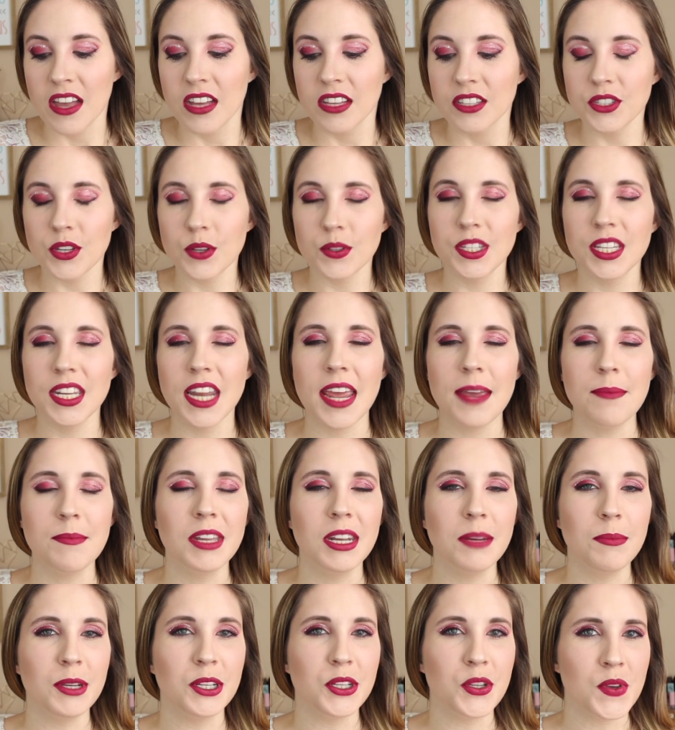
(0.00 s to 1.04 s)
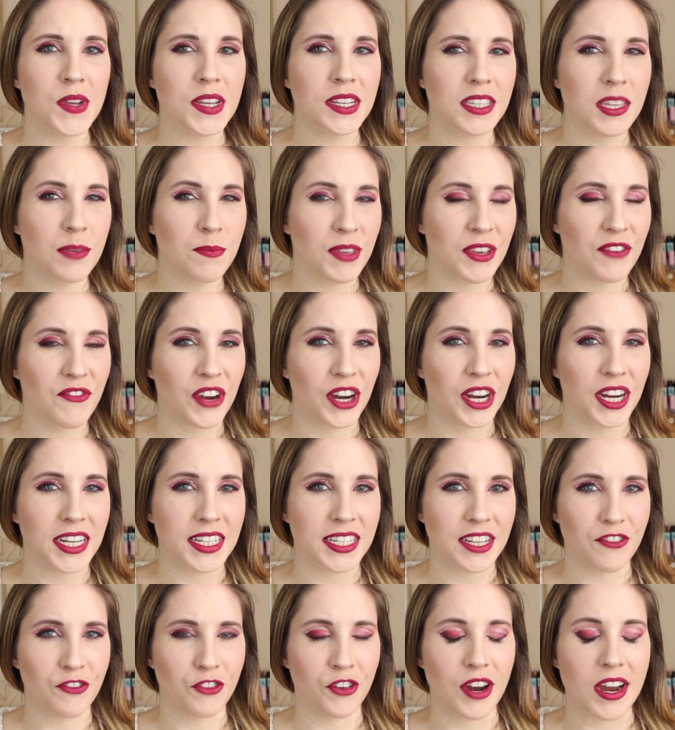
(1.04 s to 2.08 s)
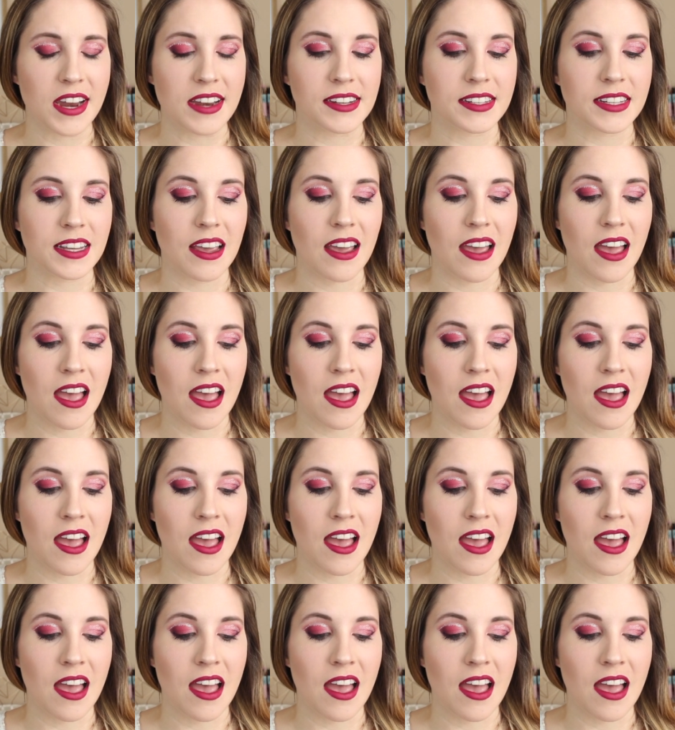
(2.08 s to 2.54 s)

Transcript: So today I'm going to be doing something very different,